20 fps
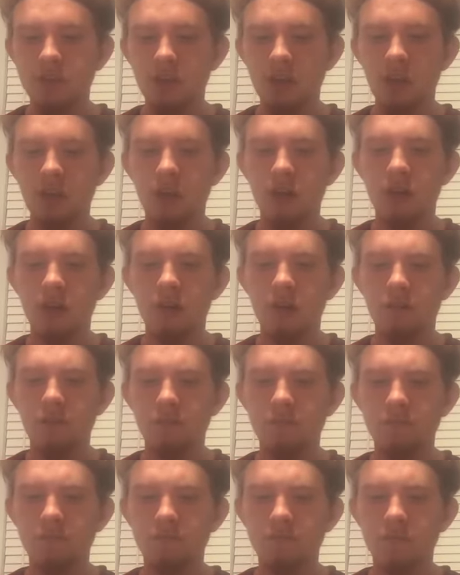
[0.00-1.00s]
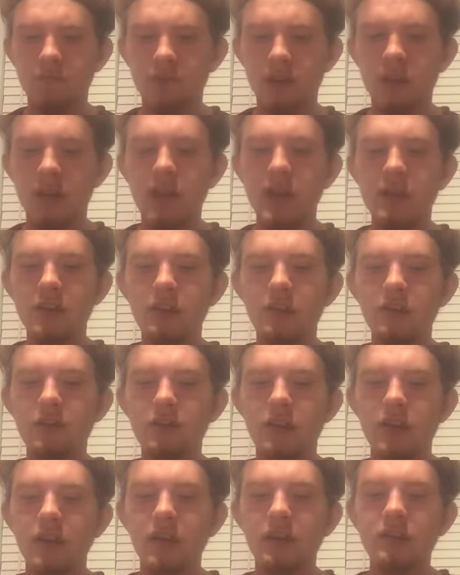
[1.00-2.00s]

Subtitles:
Hager